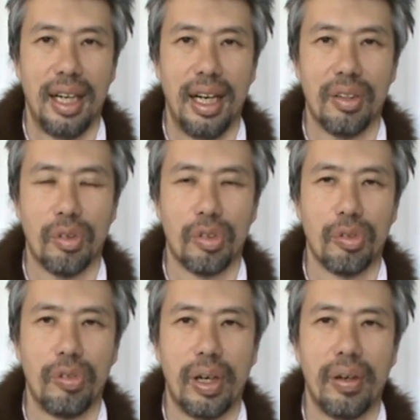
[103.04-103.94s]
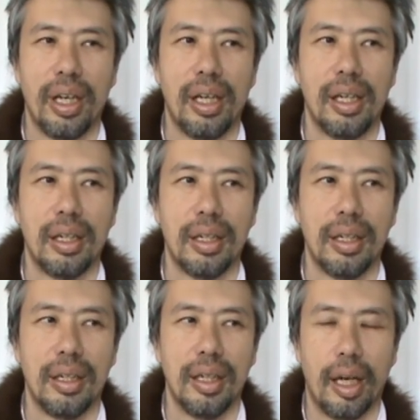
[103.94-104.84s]
and also very
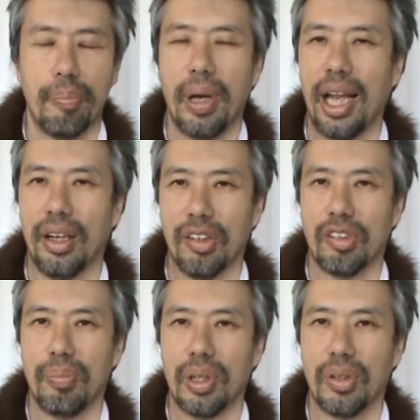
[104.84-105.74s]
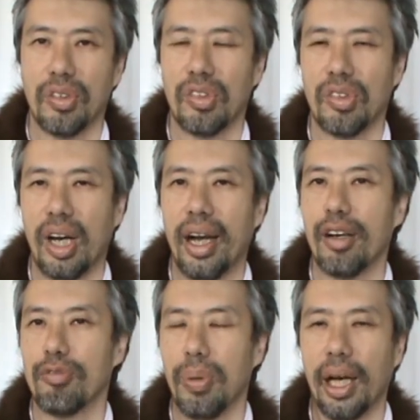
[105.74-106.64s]
unbalanced because I
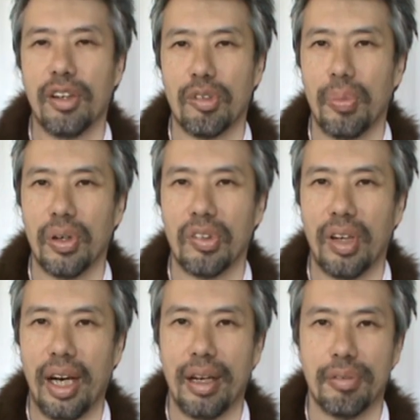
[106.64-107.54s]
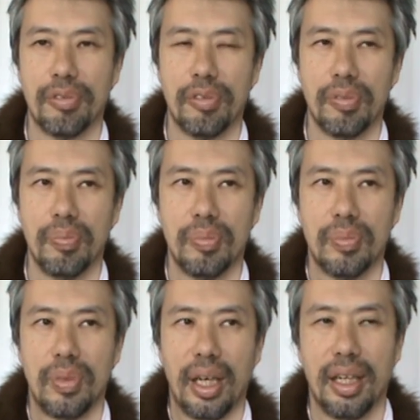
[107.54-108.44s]
have blind spots, I have
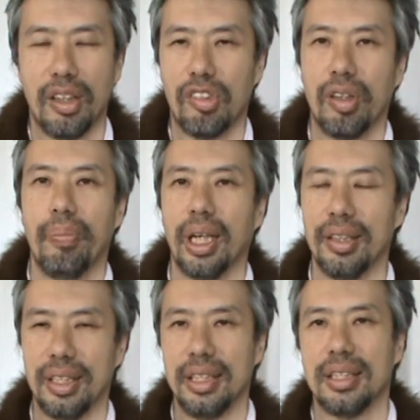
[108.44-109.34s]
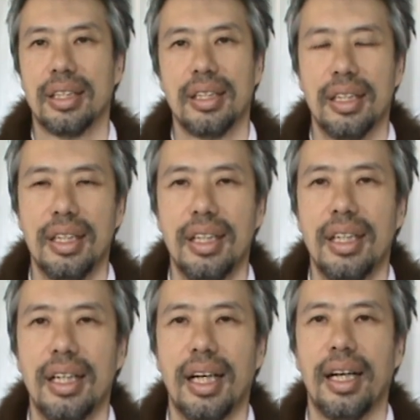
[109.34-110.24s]
yeah, instabilities.
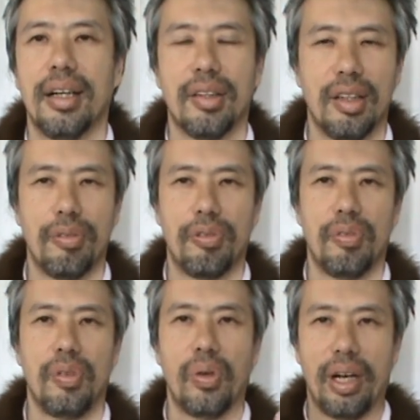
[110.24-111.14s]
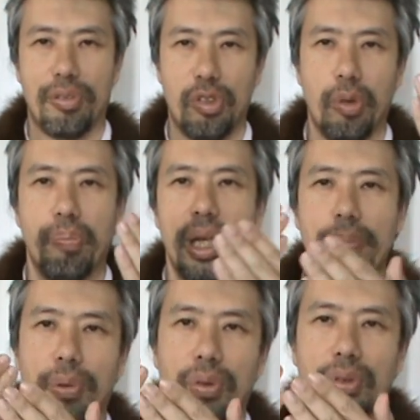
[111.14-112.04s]
And if you have two
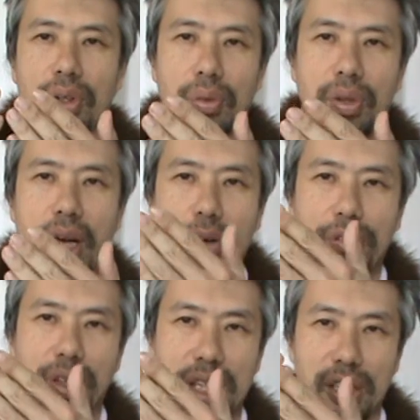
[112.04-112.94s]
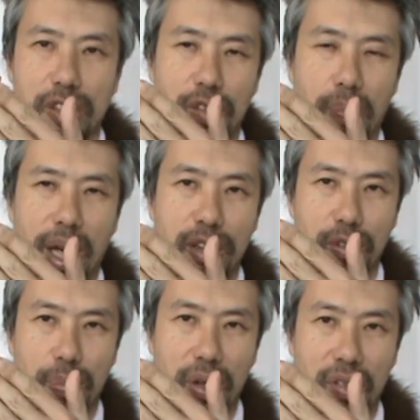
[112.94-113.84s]
people, you cover each other's blind
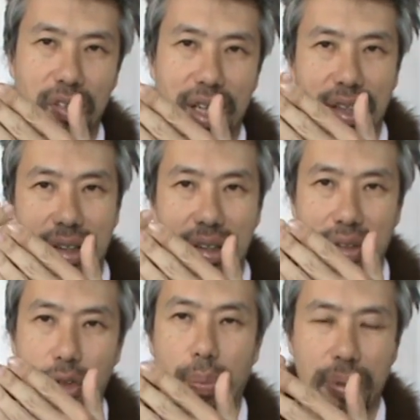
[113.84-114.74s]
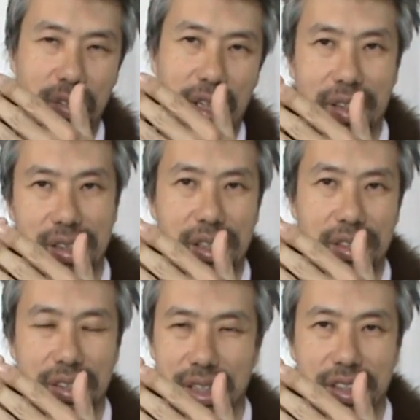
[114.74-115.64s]
spots and compensate each
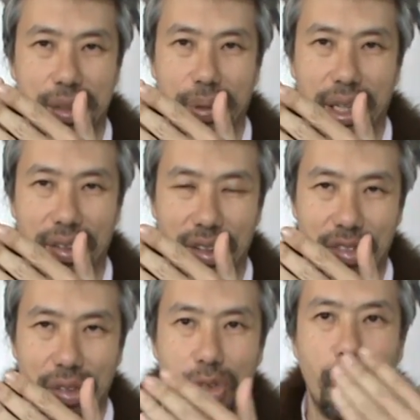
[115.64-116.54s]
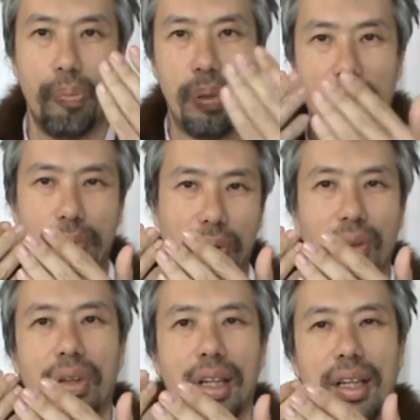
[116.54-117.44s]
other's instability. So two people